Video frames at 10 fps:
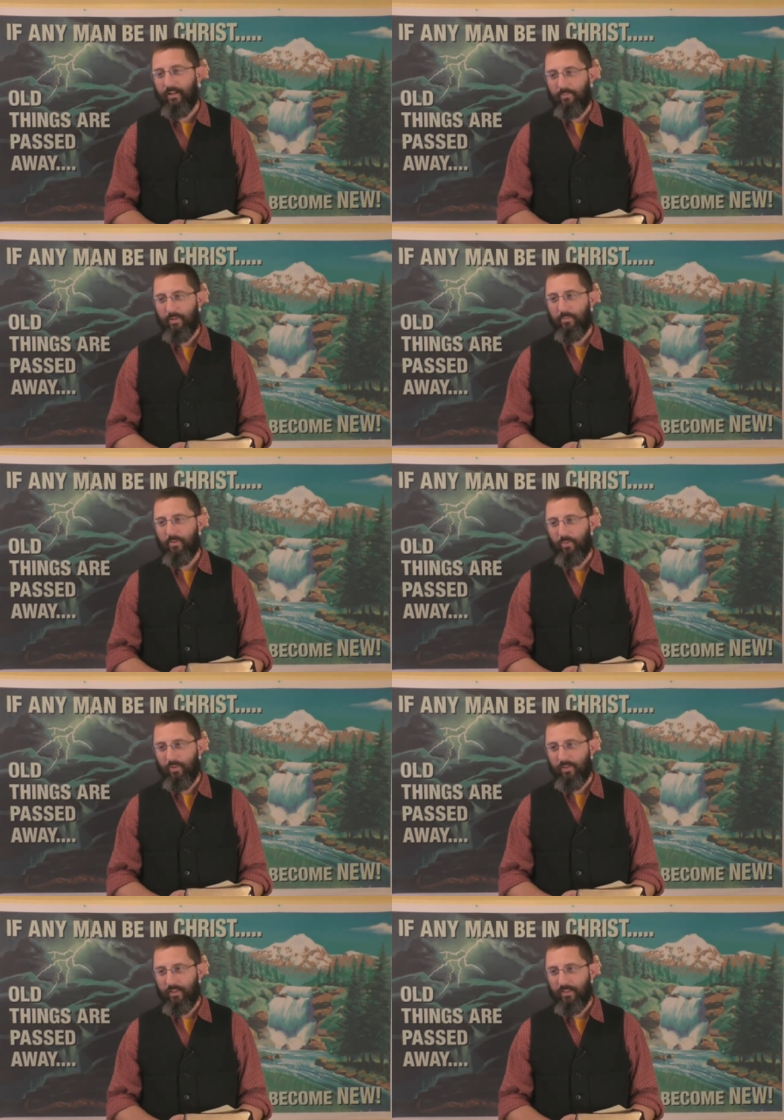I remember the
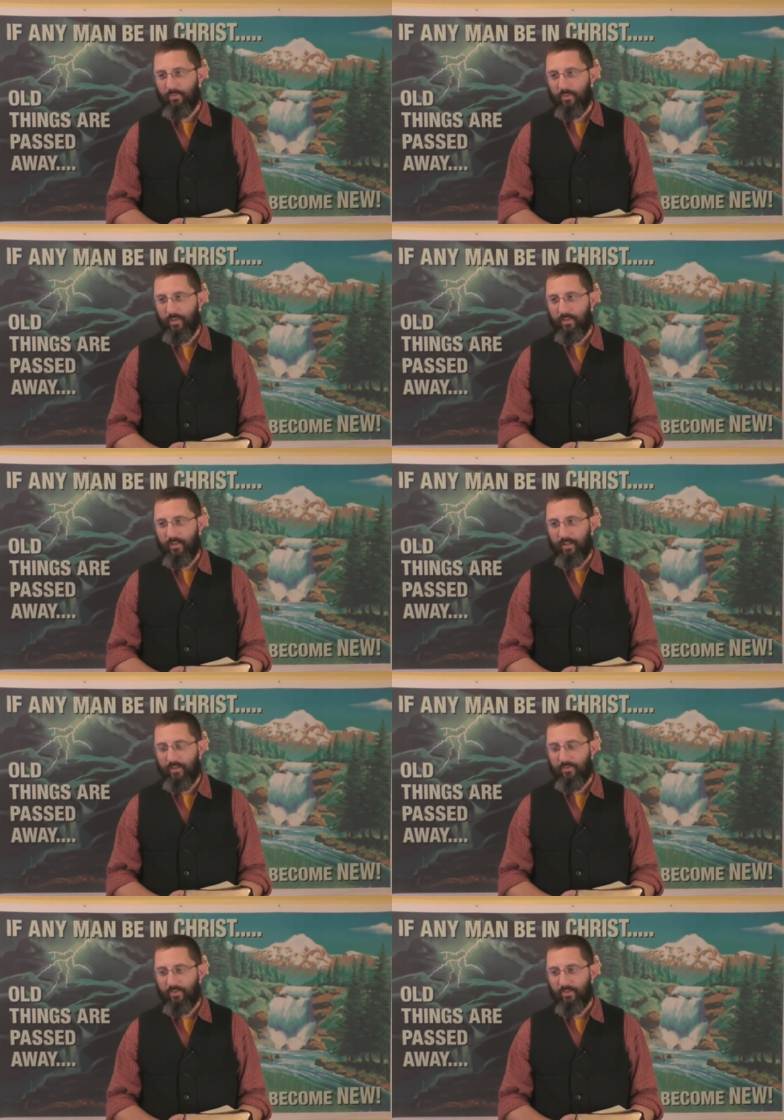one night we went there
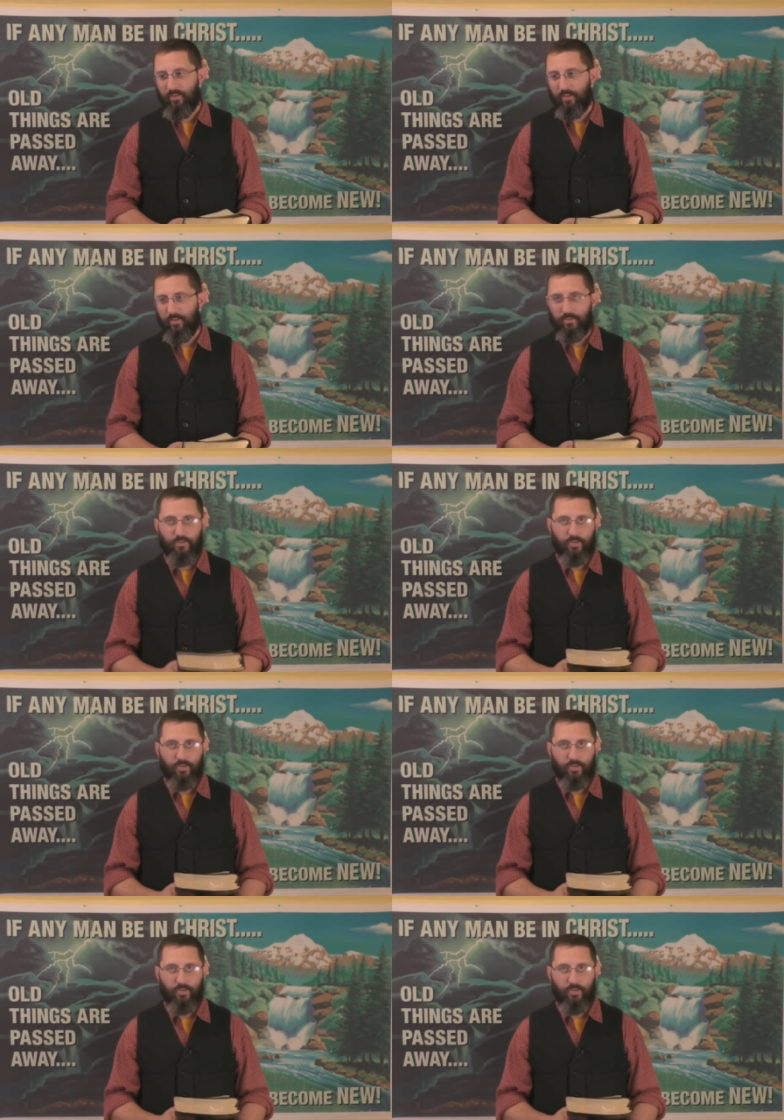after our